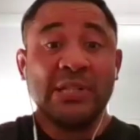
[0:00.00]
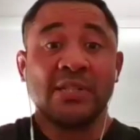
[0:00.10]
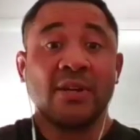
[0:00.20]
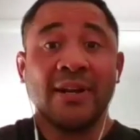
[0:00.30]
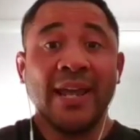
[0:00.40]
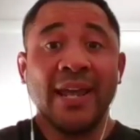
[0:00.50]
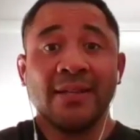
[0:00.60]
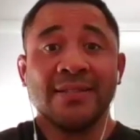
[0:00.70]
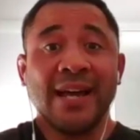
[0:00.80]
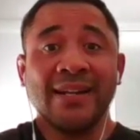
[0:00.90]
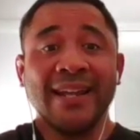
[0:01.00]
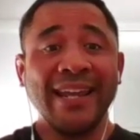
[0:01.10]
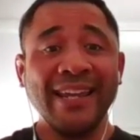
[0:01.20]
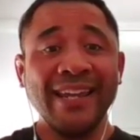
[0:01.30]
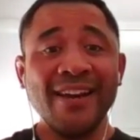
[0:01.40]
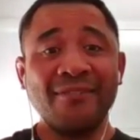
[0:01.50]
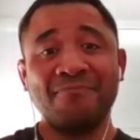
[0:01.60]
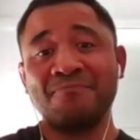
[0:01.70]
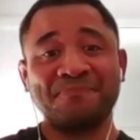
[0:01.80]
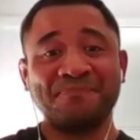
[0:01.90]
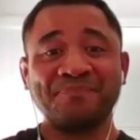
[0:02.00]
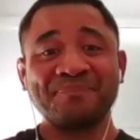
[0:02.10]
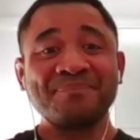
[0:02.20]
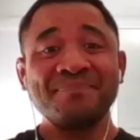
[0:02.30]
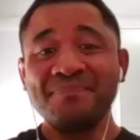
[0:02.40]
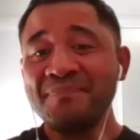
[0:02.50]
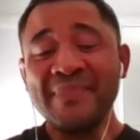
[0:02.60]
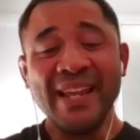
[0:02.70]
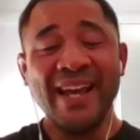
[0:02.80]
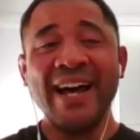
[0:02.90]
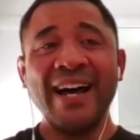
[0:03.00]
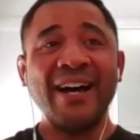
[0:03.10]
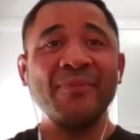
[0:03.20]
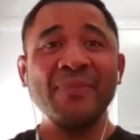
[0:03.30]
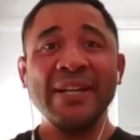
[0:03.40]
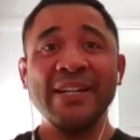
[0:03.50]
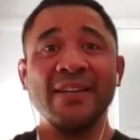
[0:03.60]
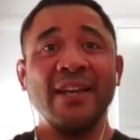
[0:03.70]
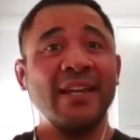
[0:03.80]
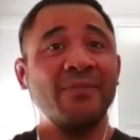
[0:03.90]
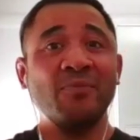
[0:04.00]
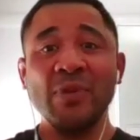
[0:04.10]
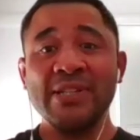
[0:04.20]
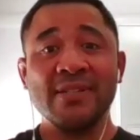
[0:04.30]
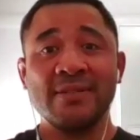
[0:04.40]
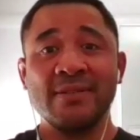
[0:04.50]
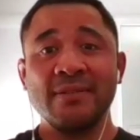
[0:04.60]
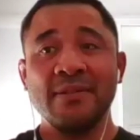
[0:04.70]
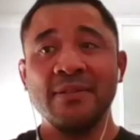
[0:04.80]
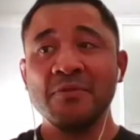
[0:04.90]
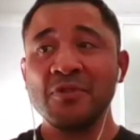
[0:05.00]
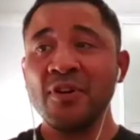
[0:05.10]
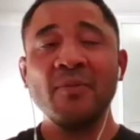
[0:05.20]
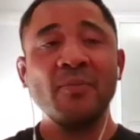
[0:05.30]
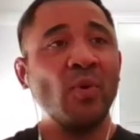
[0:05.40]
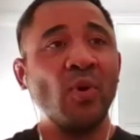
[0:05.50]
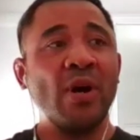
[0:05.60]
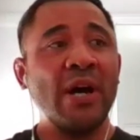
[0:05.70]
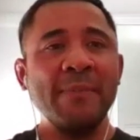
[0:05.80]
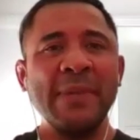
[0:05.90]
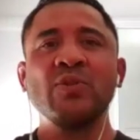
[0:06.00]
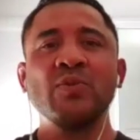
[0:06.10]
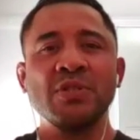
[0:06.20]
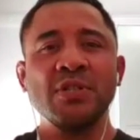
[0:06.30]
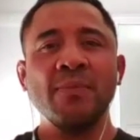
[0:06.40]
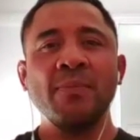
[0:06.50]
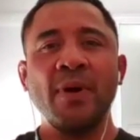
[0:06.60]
we just kind of started hanging out, and we just it was kind of more a mentorship